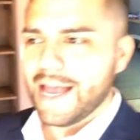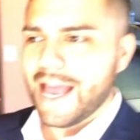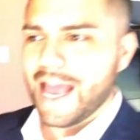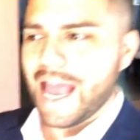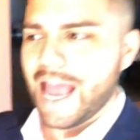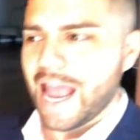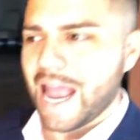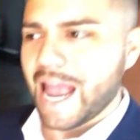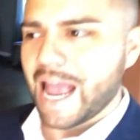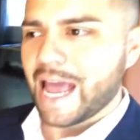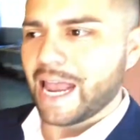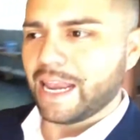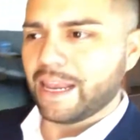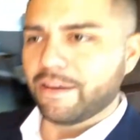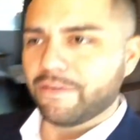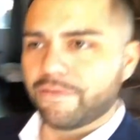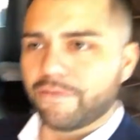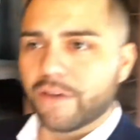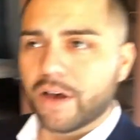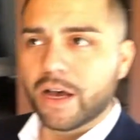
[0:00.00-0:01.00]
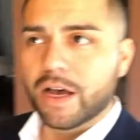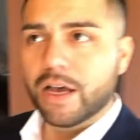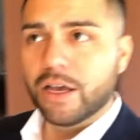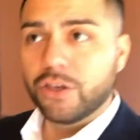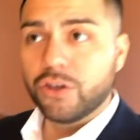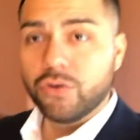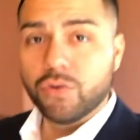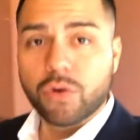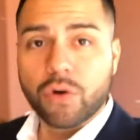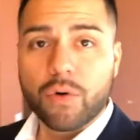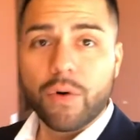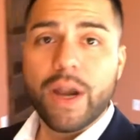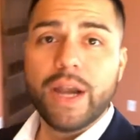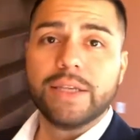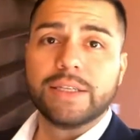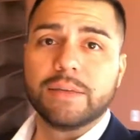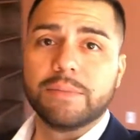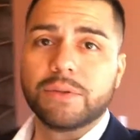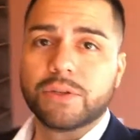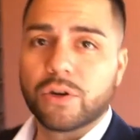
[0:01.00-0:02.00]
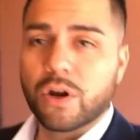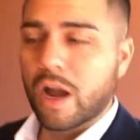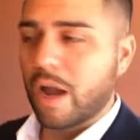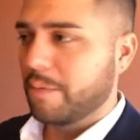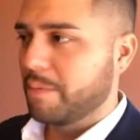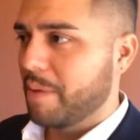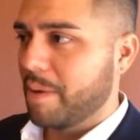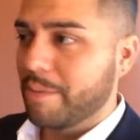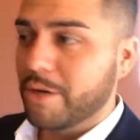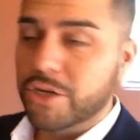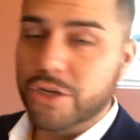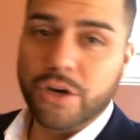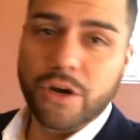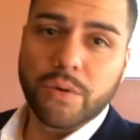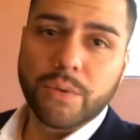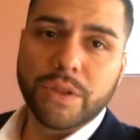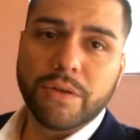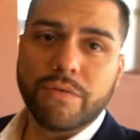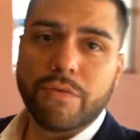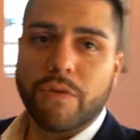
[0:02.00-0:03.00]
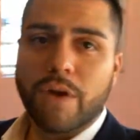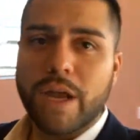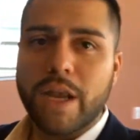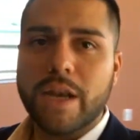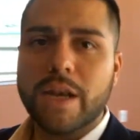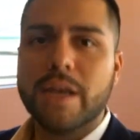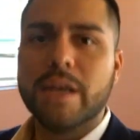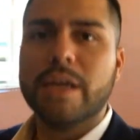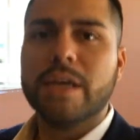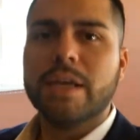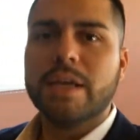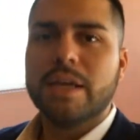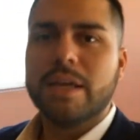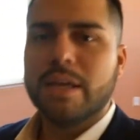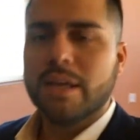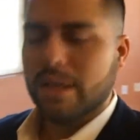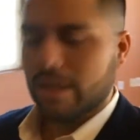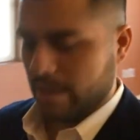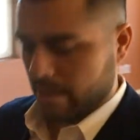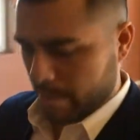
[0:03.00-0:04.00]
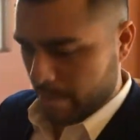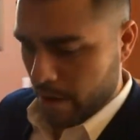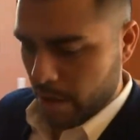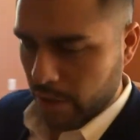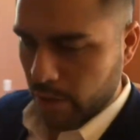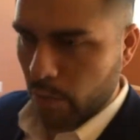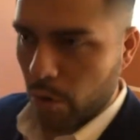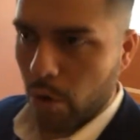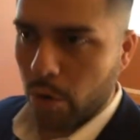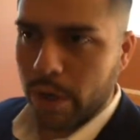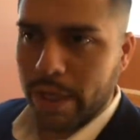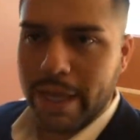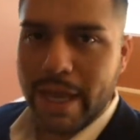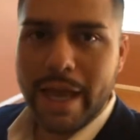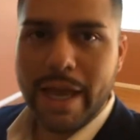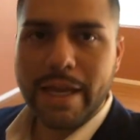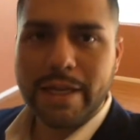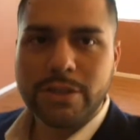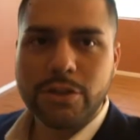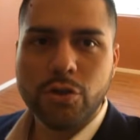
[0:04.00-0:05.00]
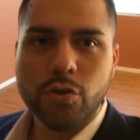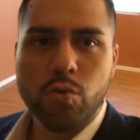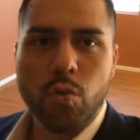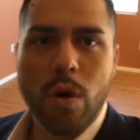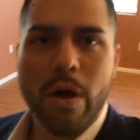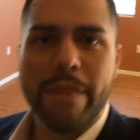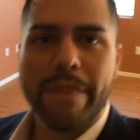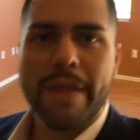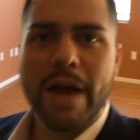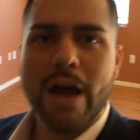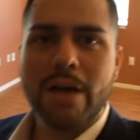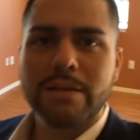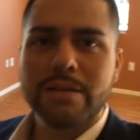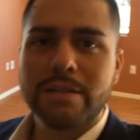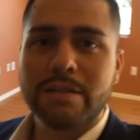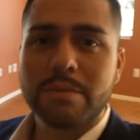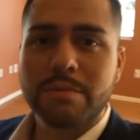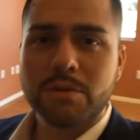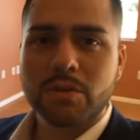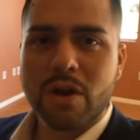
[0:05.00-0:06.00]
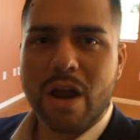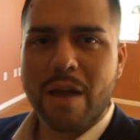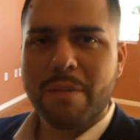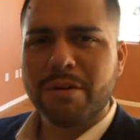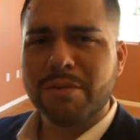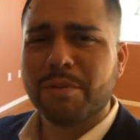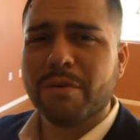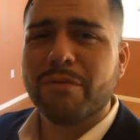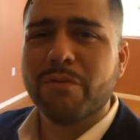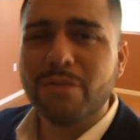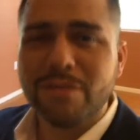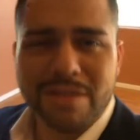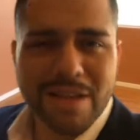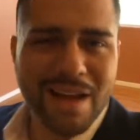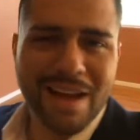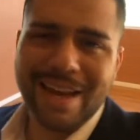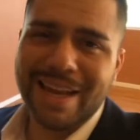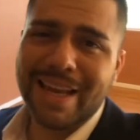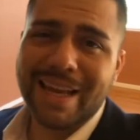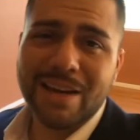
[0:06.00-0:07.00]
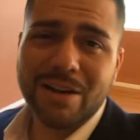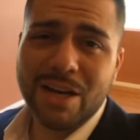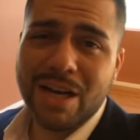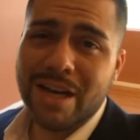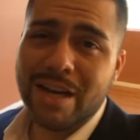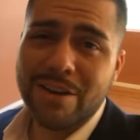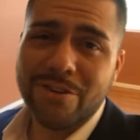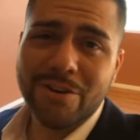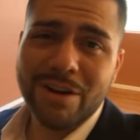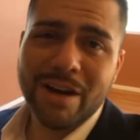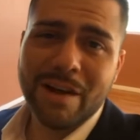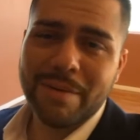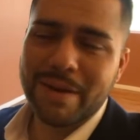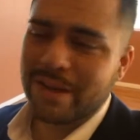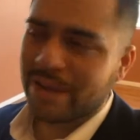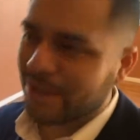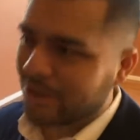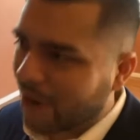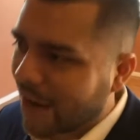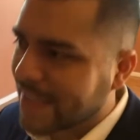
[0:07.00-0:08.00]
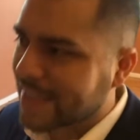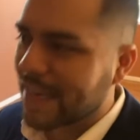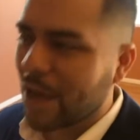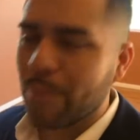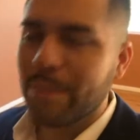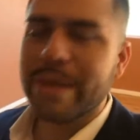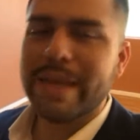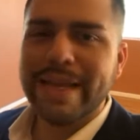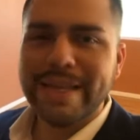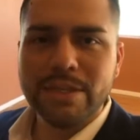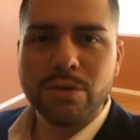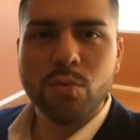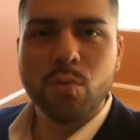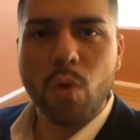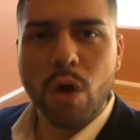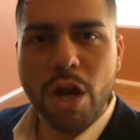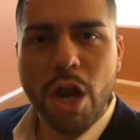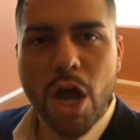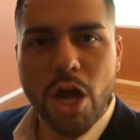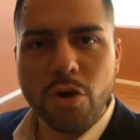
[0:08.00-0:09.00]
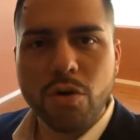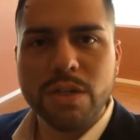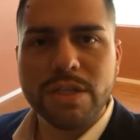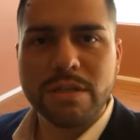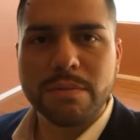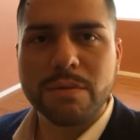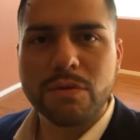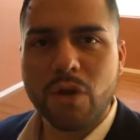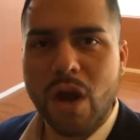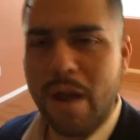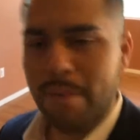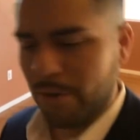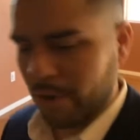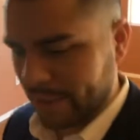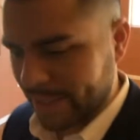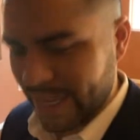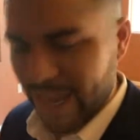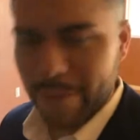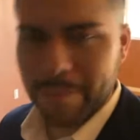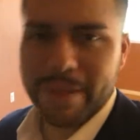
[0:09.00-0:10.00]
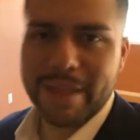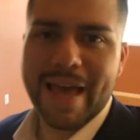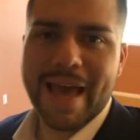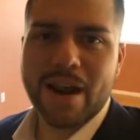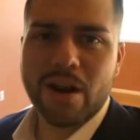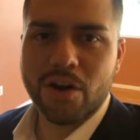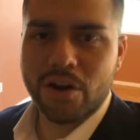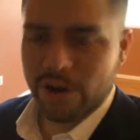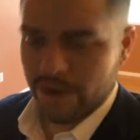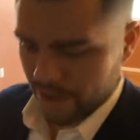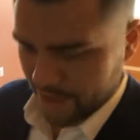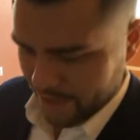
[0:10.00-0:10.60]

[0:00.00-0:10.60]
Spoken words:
And if you are already subscribed, maybe share it with a friend. On the road again to 1,000 subscribers, but first I gotta get 100. I mean, can you guys help me get to 100 subscribers? Can't be that hard.